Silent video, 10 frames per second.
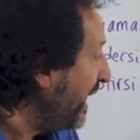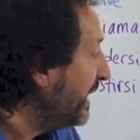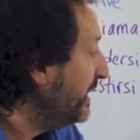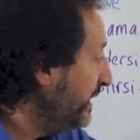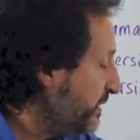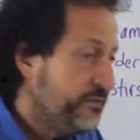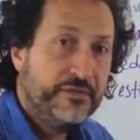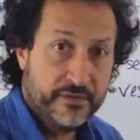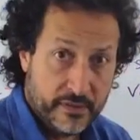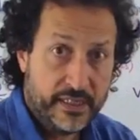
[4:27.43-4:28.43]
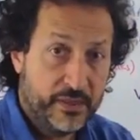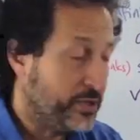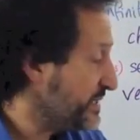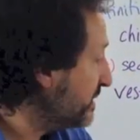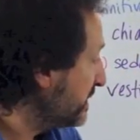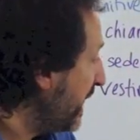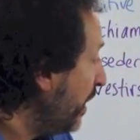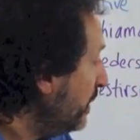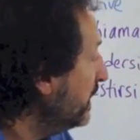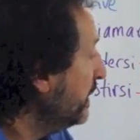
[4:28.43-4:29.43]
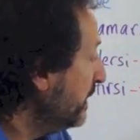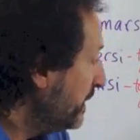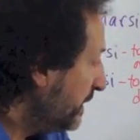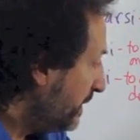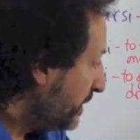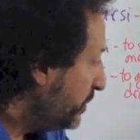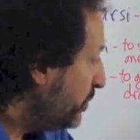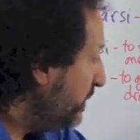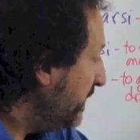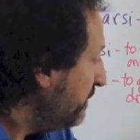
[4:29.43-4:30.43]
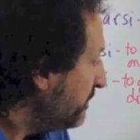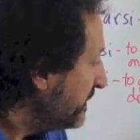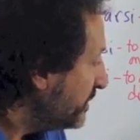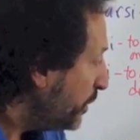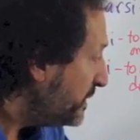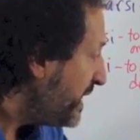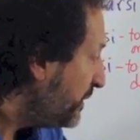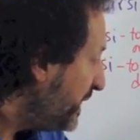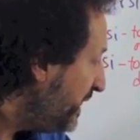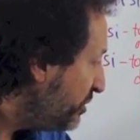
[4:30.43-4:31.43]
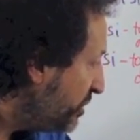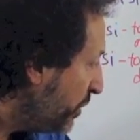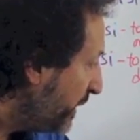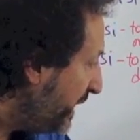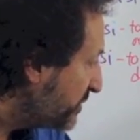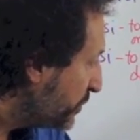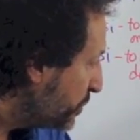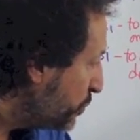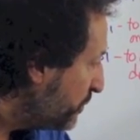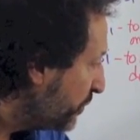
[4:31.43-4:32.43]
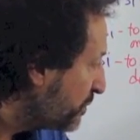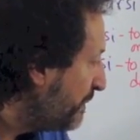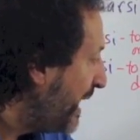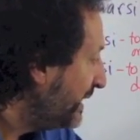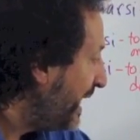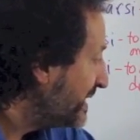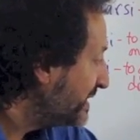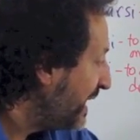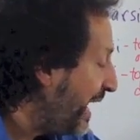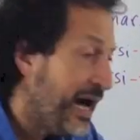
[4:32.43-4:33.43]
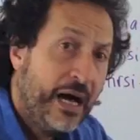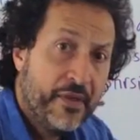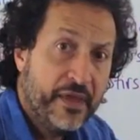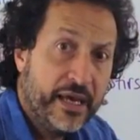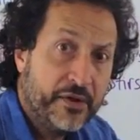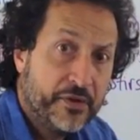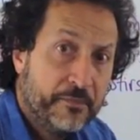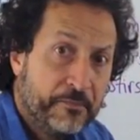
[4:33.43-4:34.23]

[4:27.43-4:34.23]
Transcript: I live, in the present now. You live. Notice how the he, she, or it, or the you formale has an a there.